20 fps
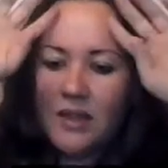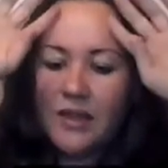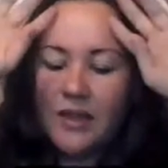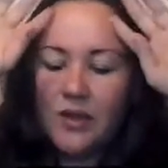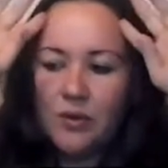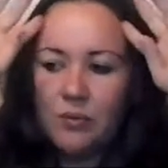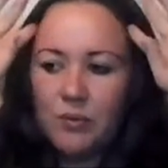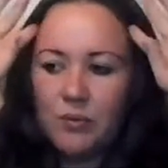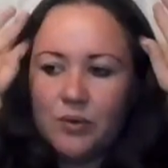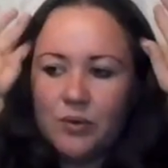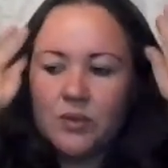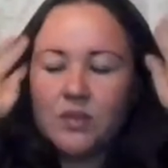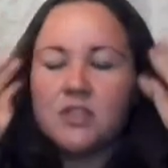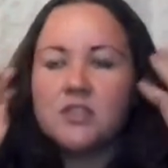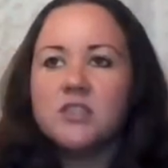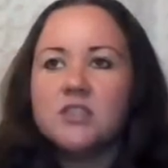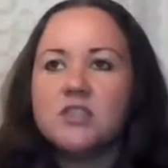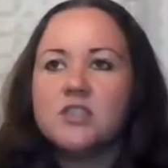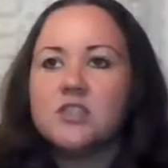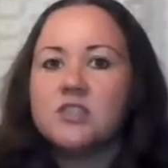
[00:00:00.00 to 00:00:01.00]
Leo moon
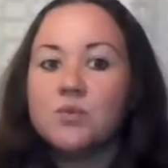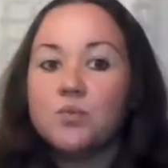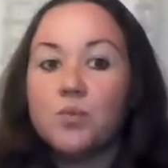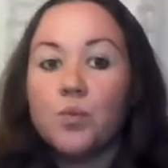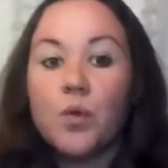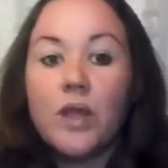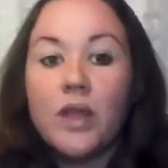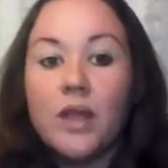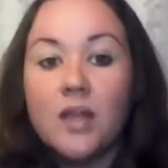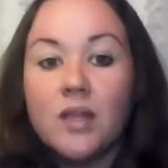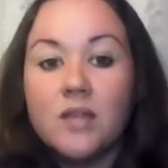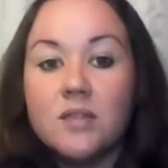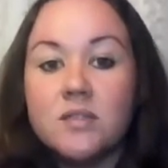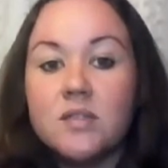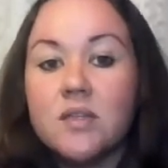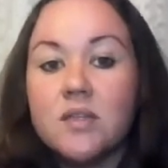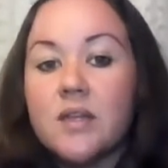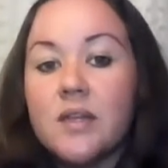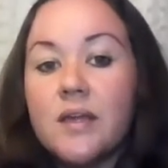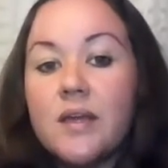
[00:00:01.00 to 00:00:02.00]
because it just went
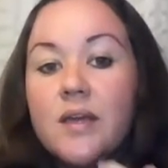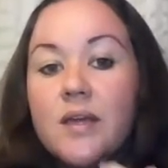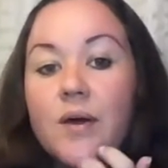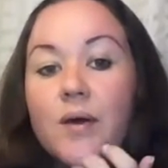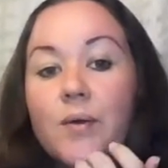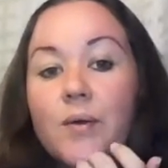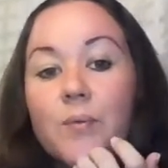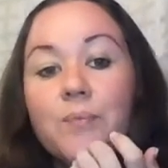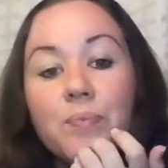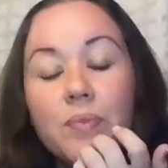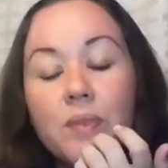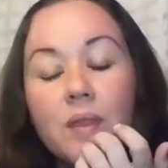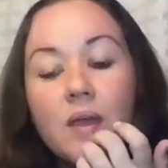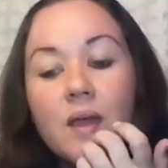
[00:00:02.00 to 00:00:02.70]
into Leo,